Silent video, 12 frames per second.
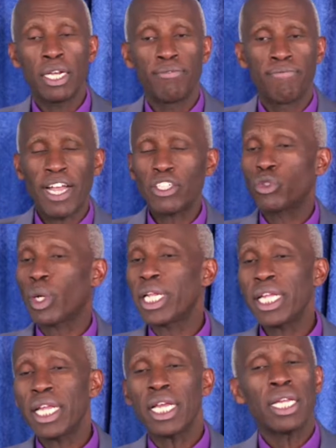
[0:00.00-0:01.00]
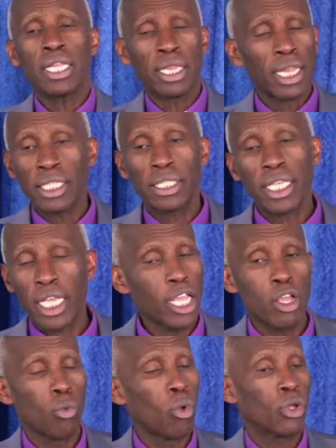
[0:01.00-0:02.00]
And virtually, this
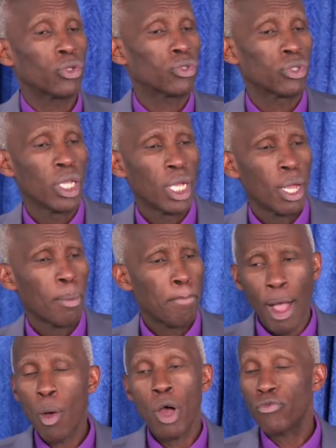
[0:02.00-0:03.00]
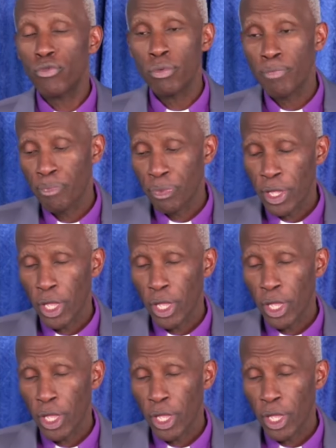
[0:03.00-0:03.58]
king was powerful.